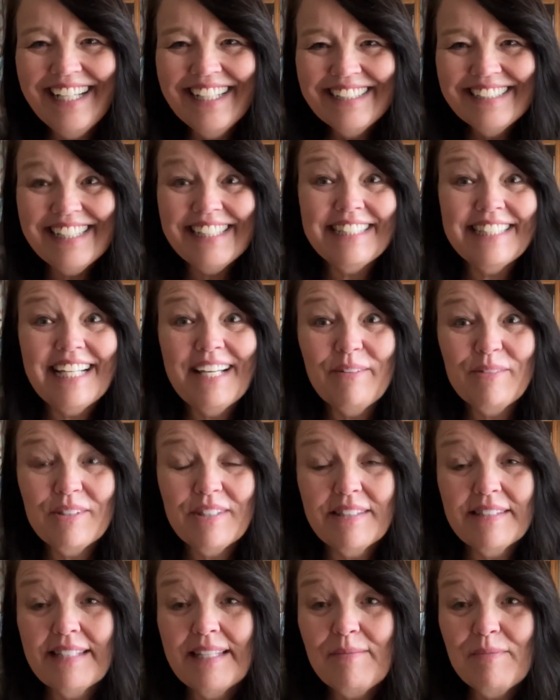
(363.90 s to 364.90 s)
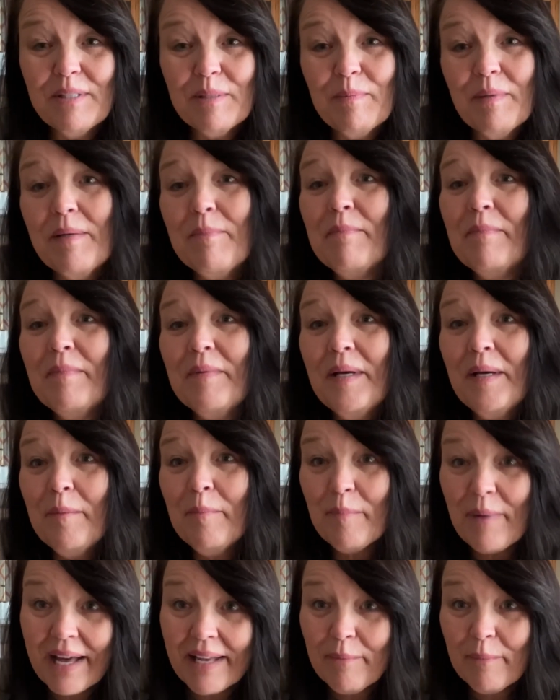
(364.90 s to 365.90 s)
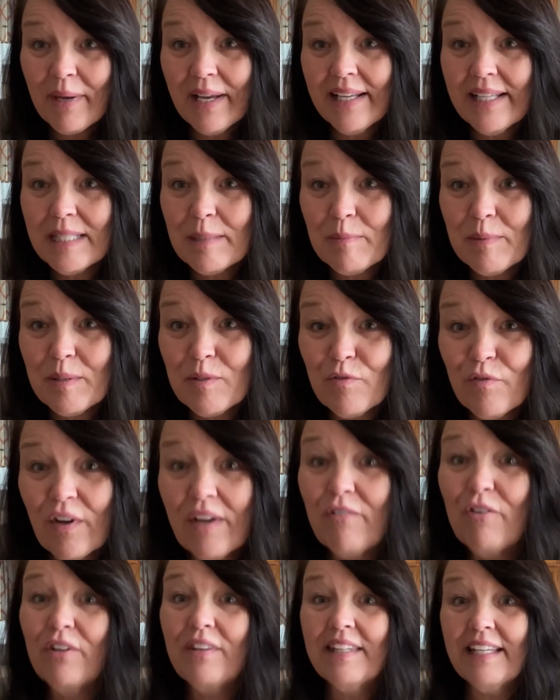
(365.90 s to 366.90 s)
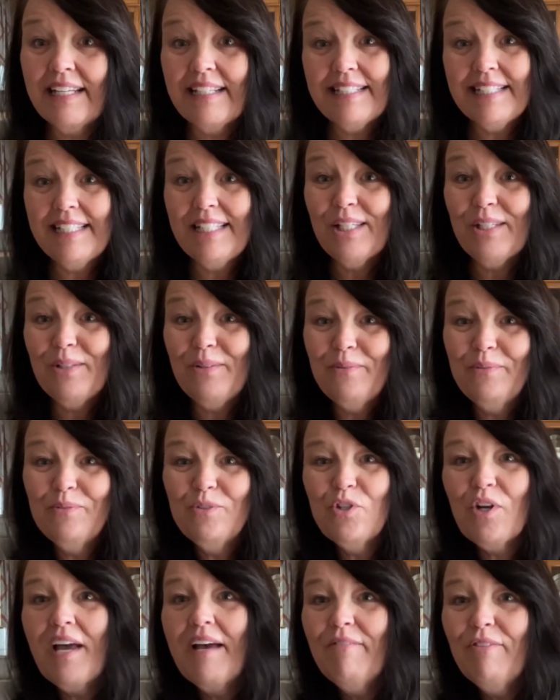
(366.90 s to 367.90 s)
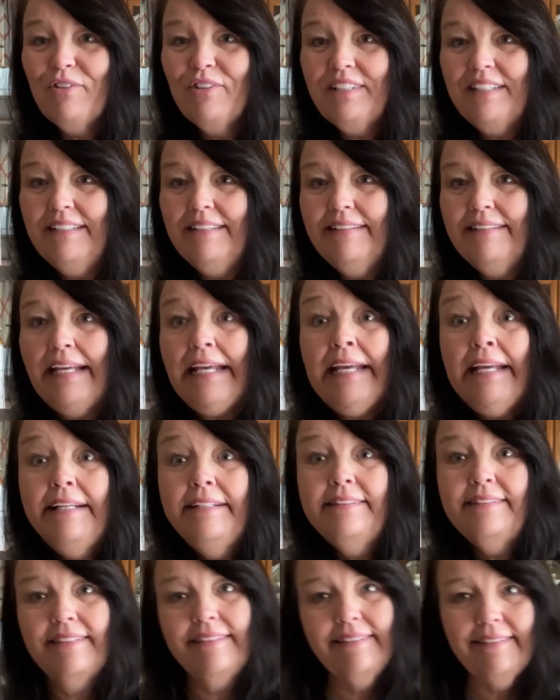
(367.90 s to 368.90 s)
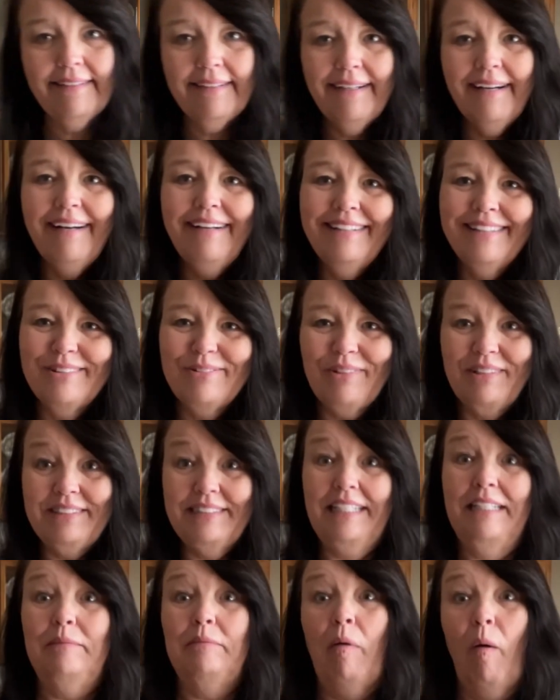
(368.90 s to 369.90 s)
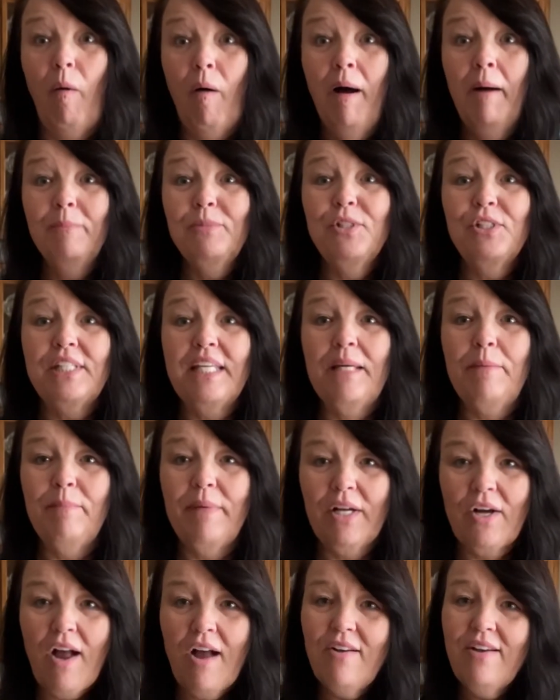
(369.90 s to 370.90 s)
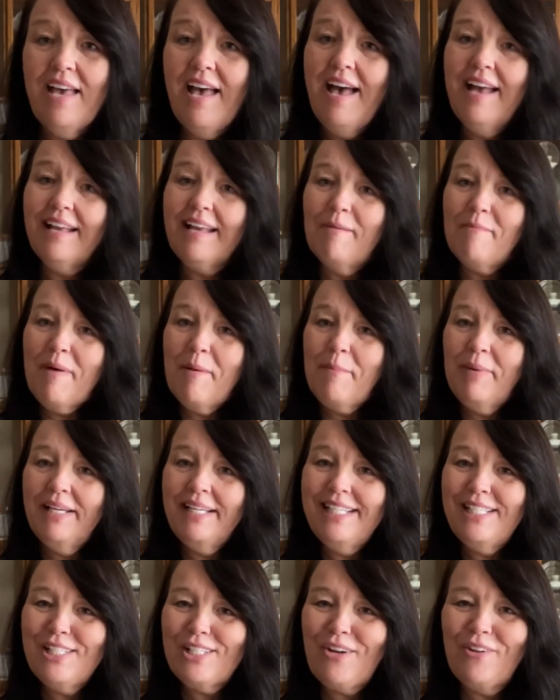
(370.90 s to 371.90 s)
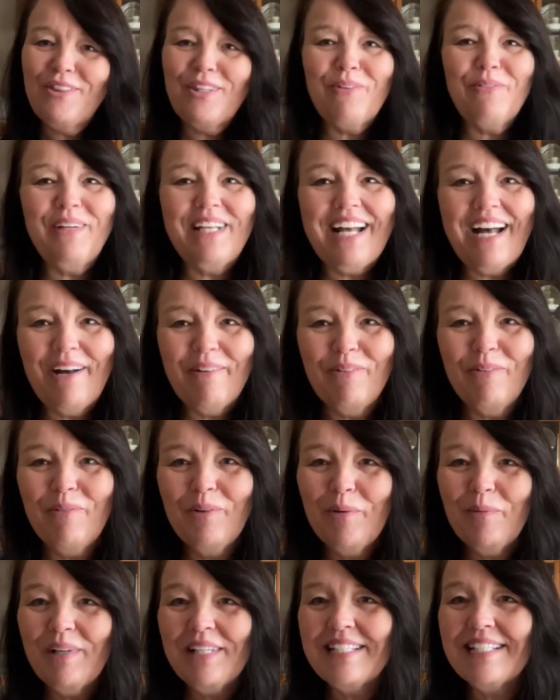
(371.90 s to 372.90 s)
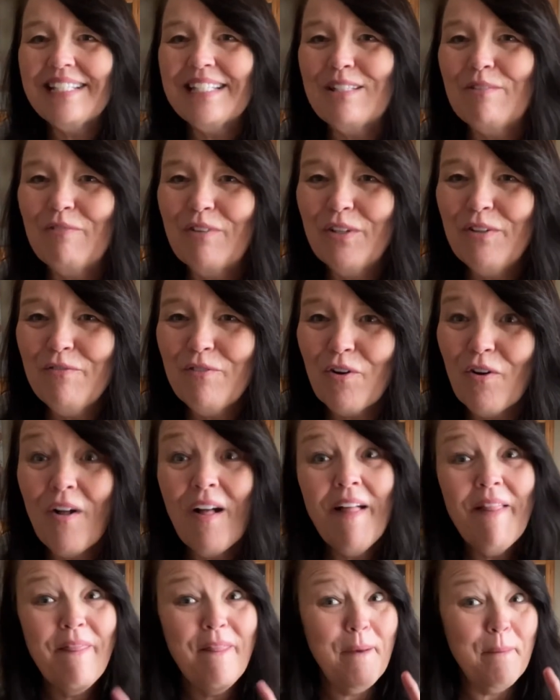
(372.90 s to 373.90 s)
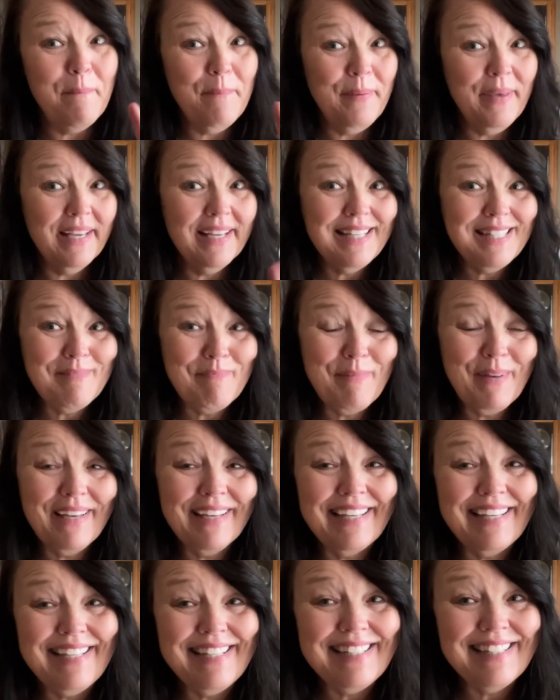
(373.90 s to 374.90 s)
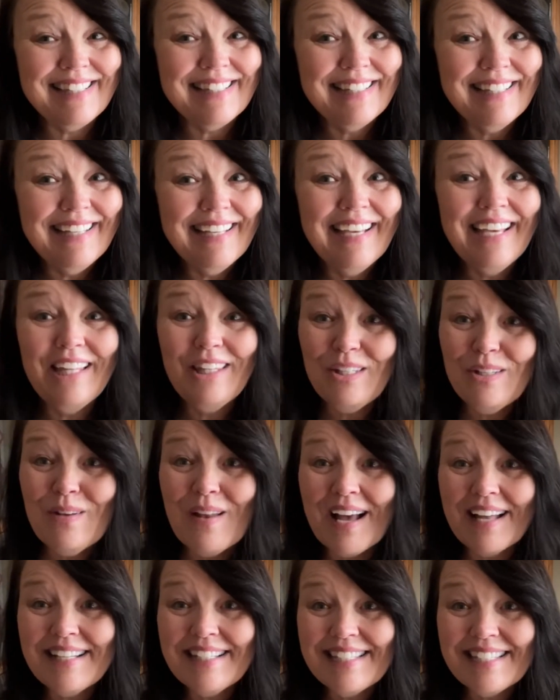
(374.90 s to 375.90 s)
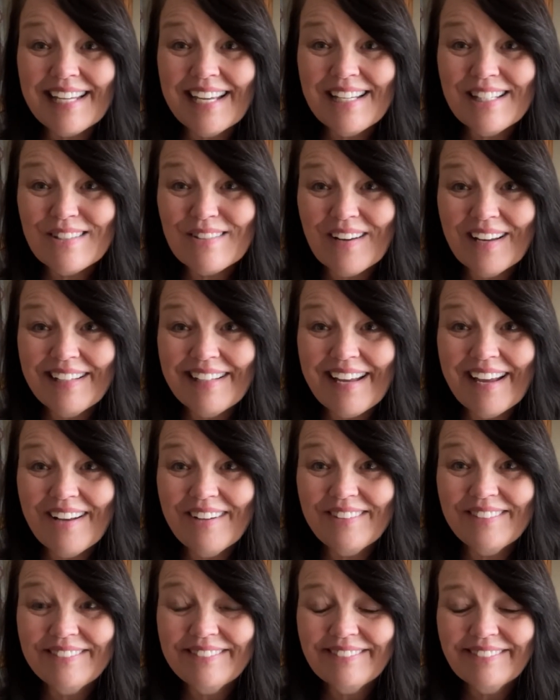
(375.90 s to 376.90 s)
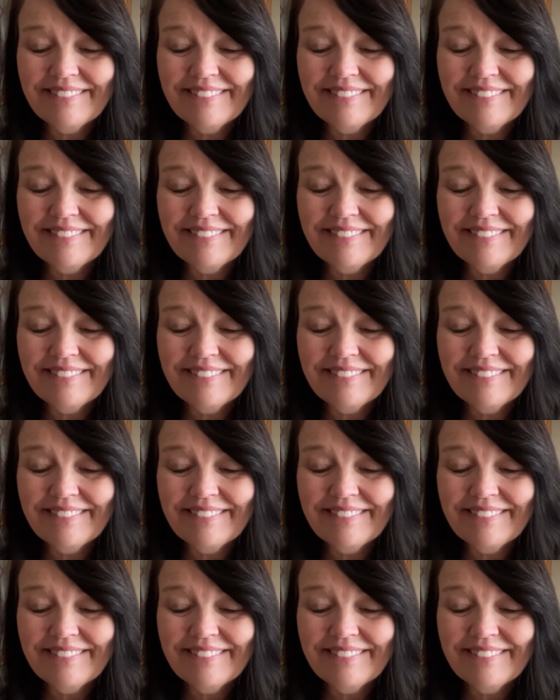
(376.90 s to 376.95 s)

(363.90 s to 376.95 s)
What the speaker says: Since that seems to be mine and my husband's favorite thing to do, travel and eat. That's what seems just getting bigger. Oh yeah, I got my Bucky shirt that we got when we went to Sevierville, the biggest Bucky's in the United States right now.